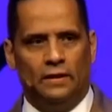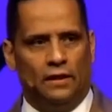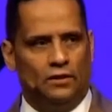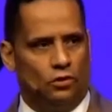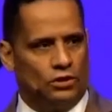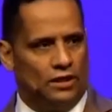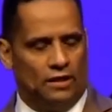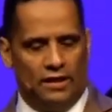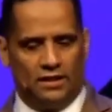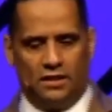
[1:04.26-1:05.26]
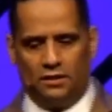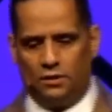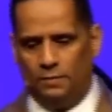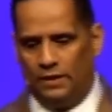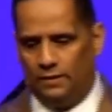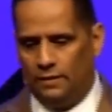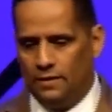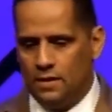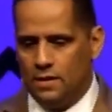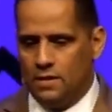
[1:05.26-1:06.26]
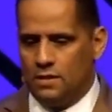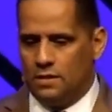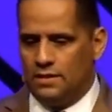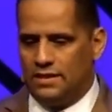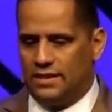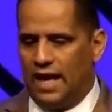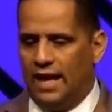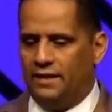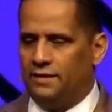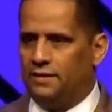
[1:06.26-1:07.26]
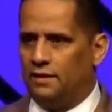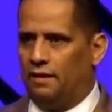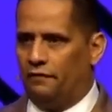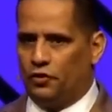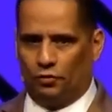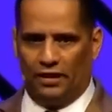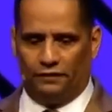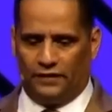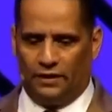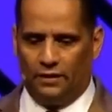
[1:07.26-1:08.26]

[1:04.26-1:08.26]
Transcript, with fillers: and those that are listening to me, Signs of Drift.